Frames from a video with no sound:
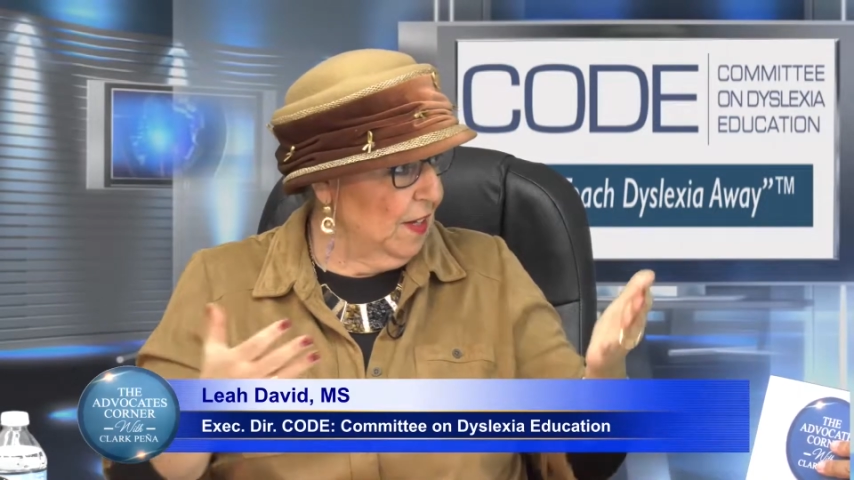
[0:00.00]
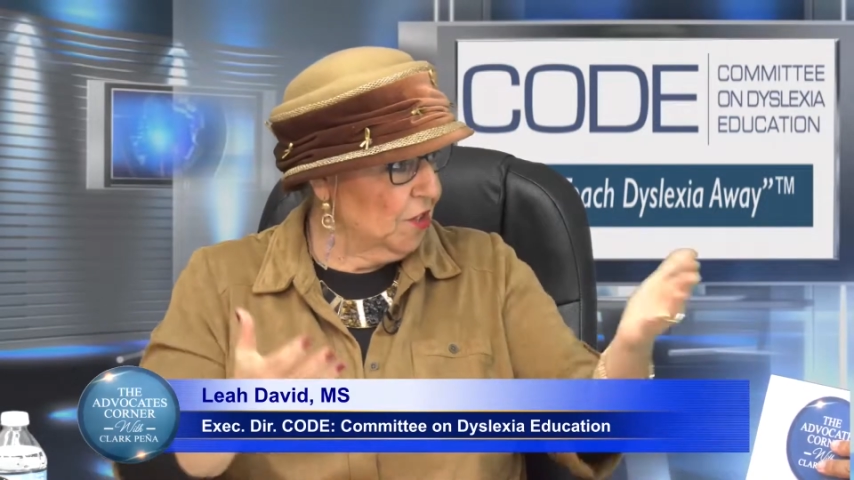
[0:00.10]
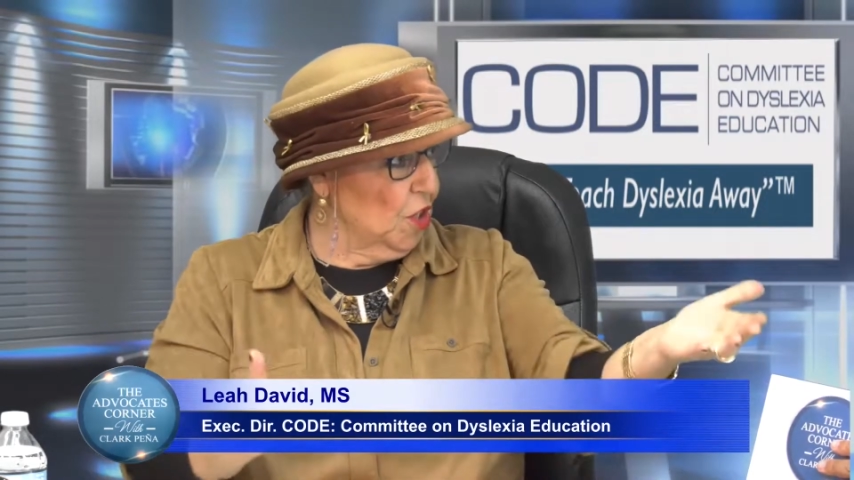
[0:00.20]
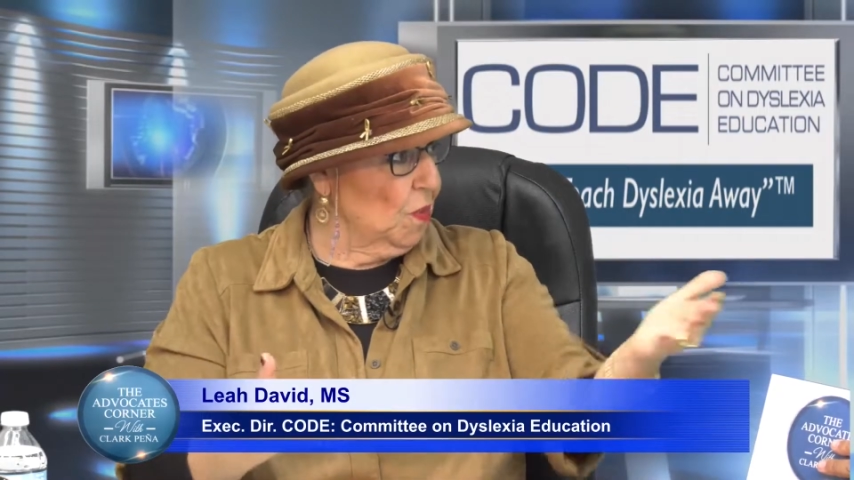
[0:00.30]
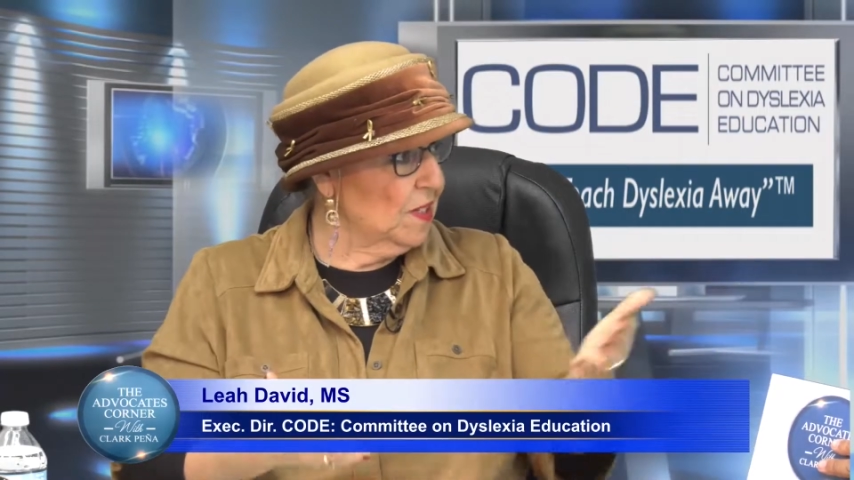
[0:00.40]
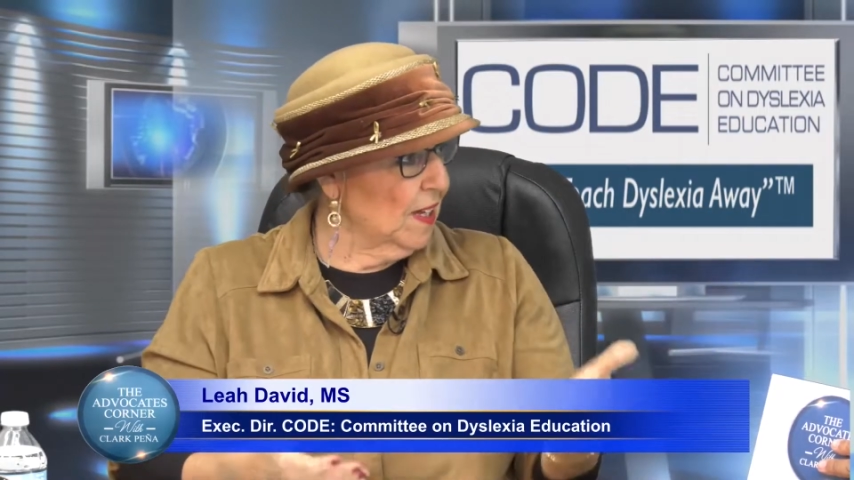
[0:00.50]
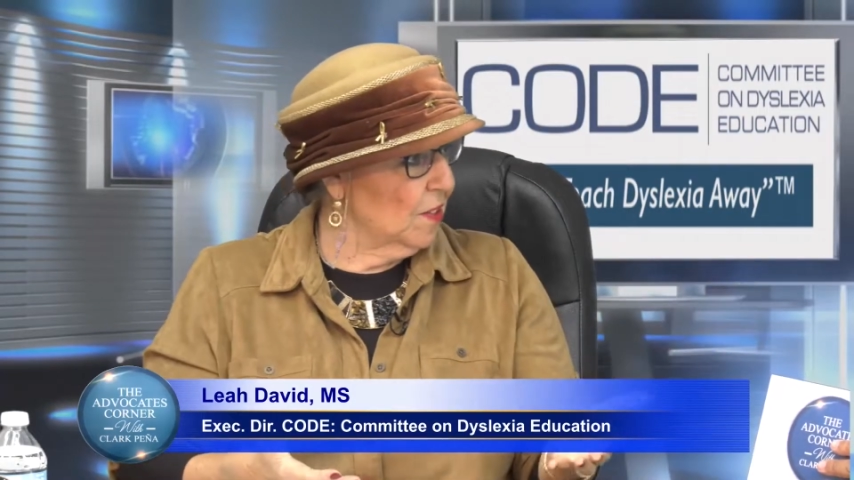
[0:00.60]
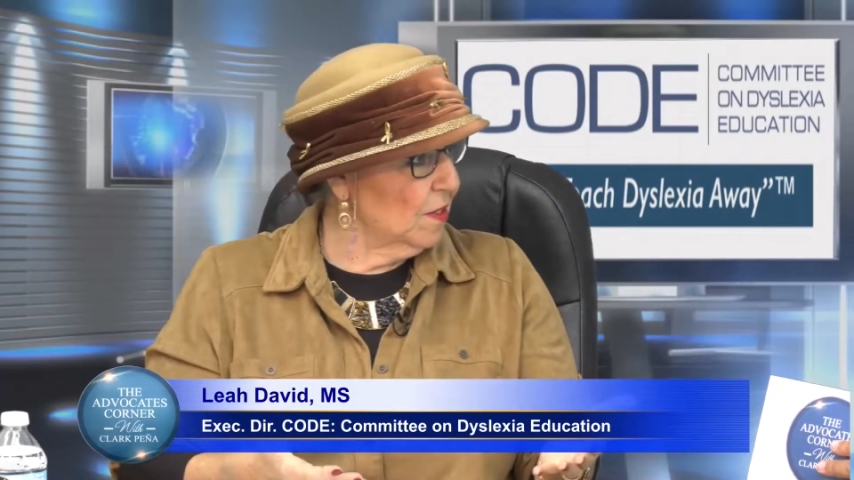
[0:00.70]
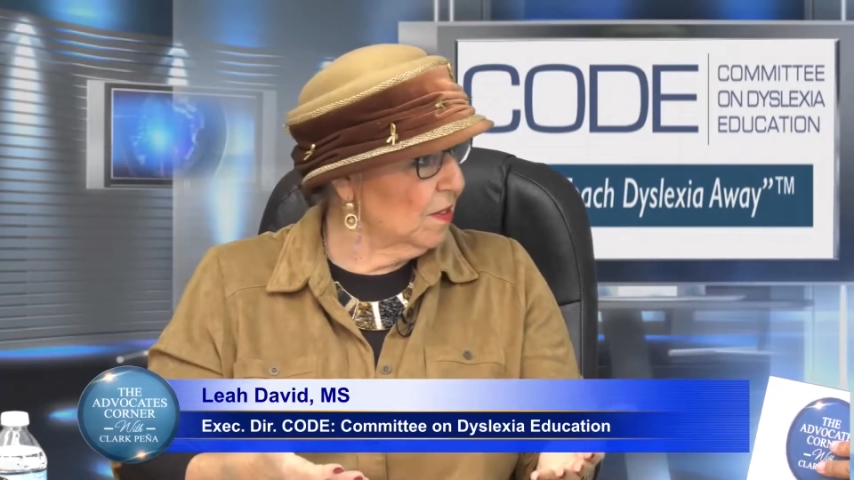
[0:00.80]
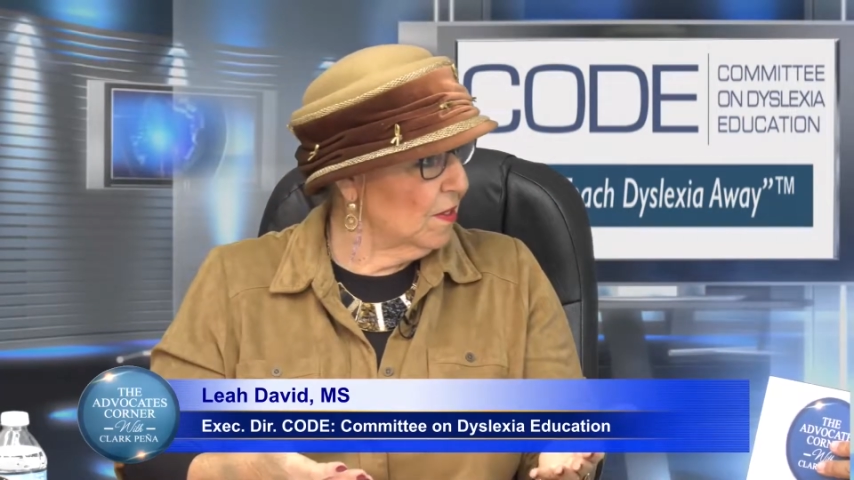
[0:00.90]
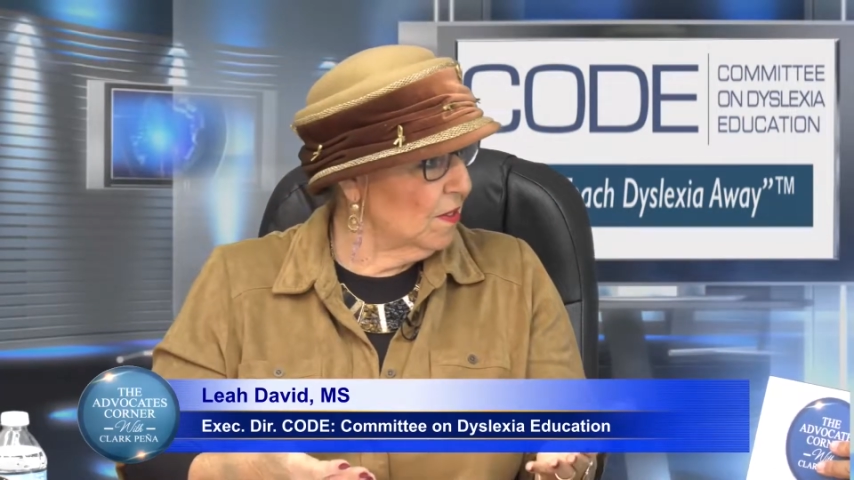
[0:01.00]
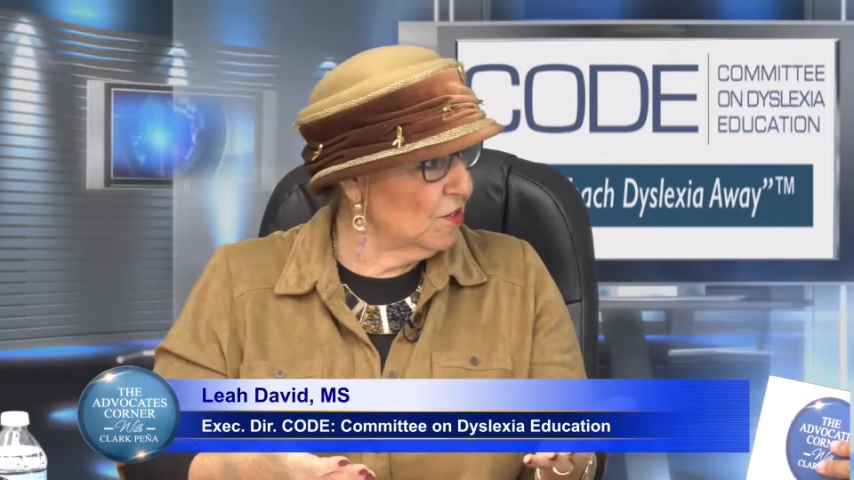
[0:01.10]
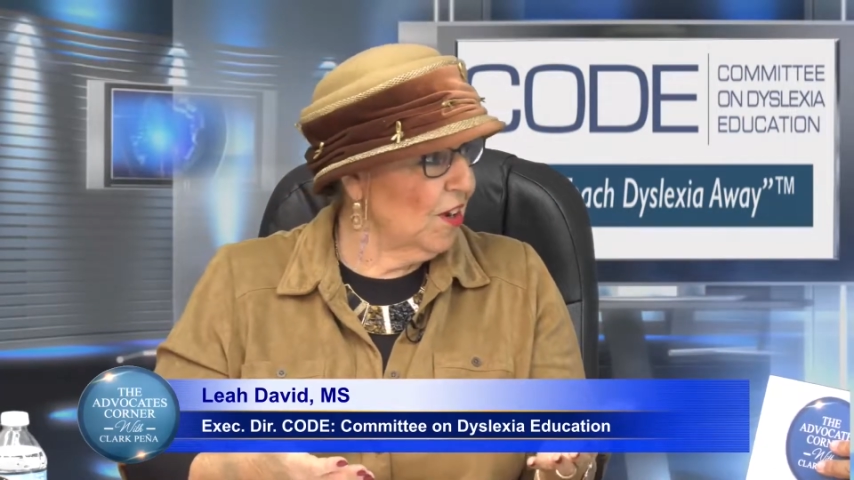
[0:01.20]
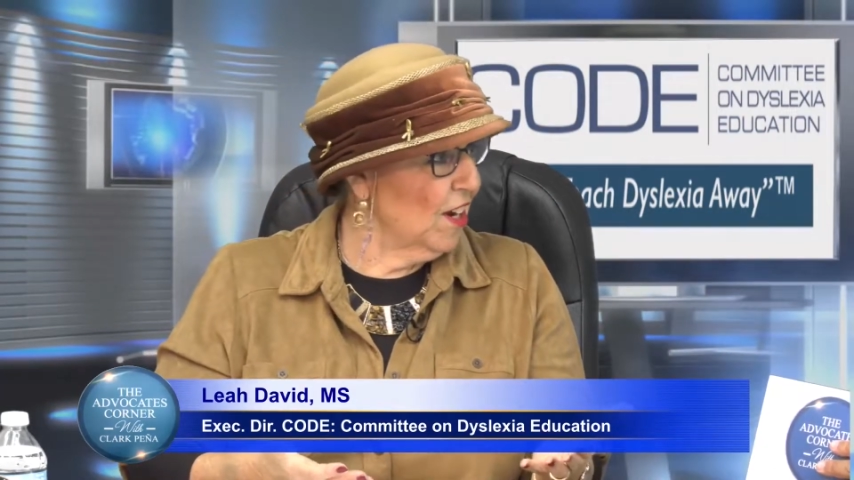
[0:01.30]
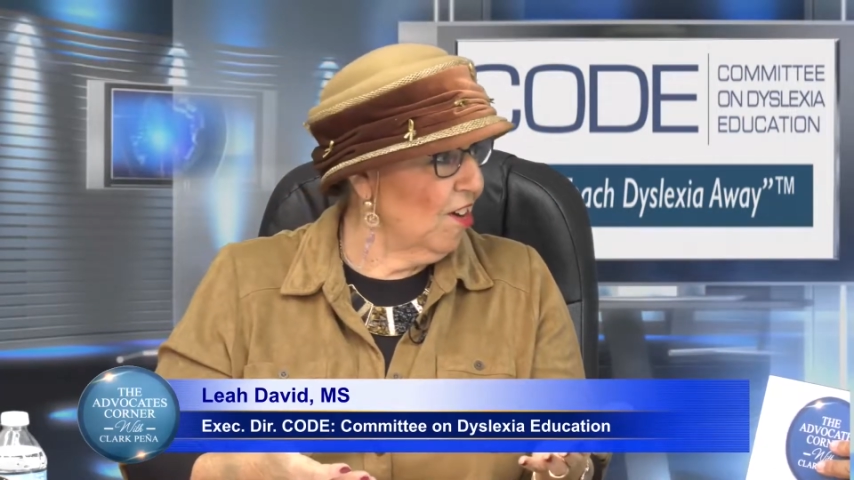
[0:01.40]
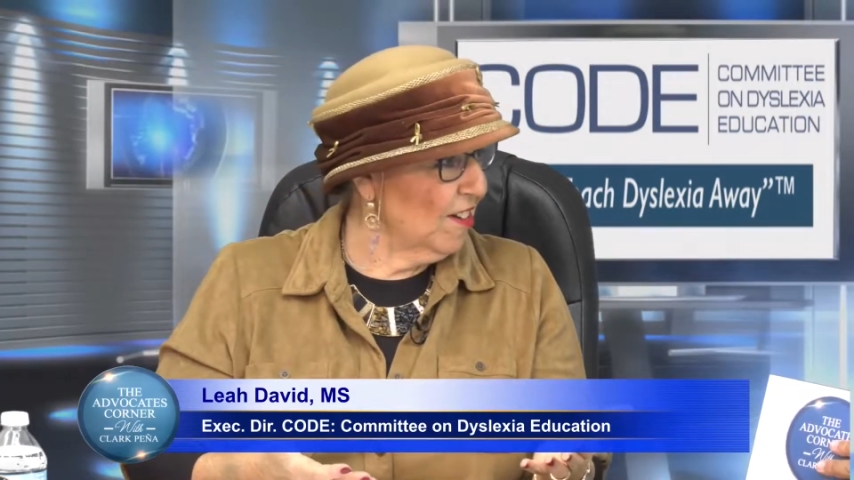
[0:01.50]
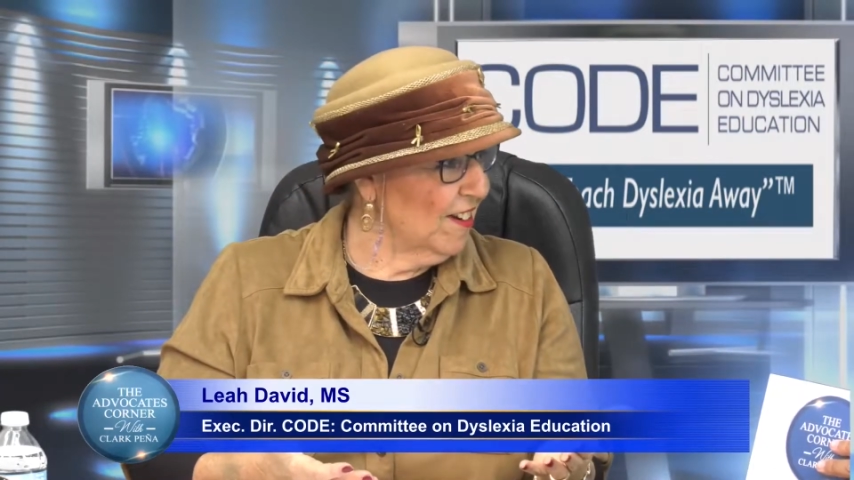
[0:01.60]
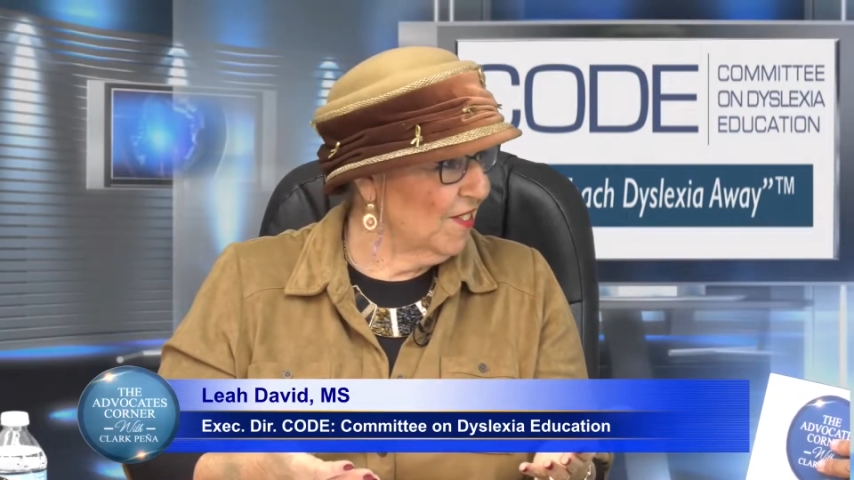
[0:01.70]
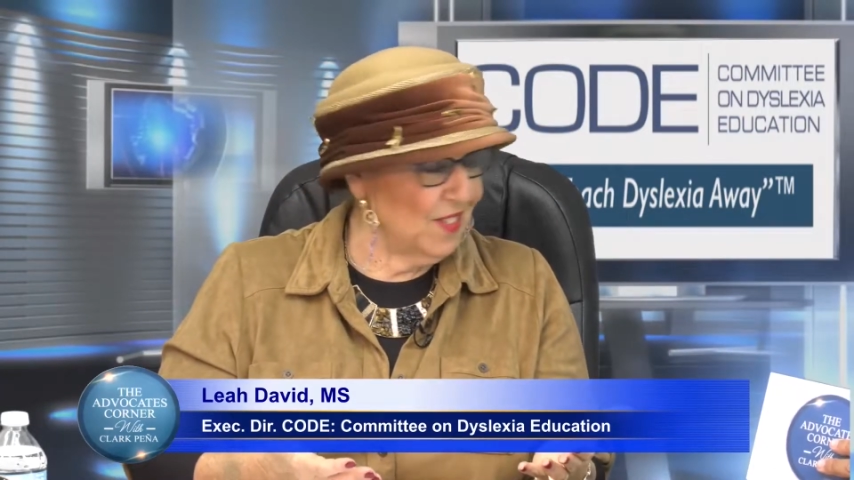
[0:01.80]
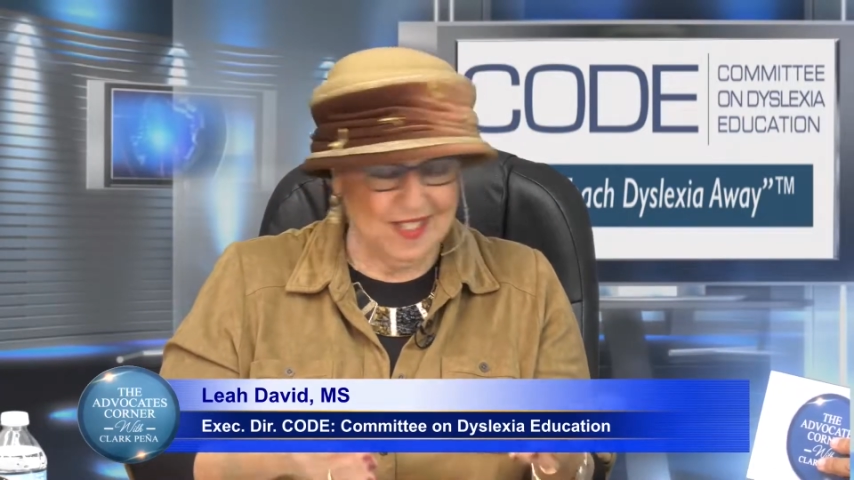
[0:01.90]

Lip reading: Joey's not trying hard enough.